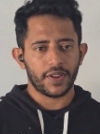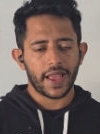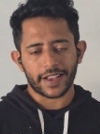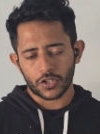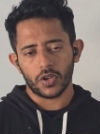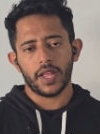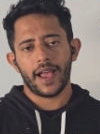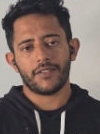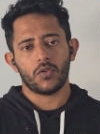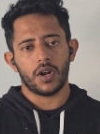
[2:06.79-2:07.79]
we actually
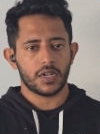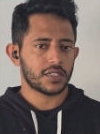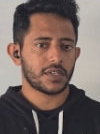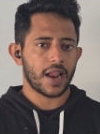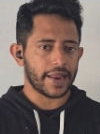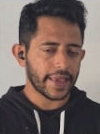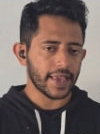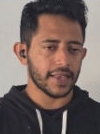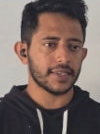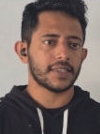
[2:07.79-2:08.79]
have to understand
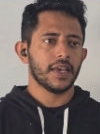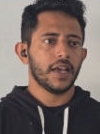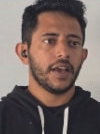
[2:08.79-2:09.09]
is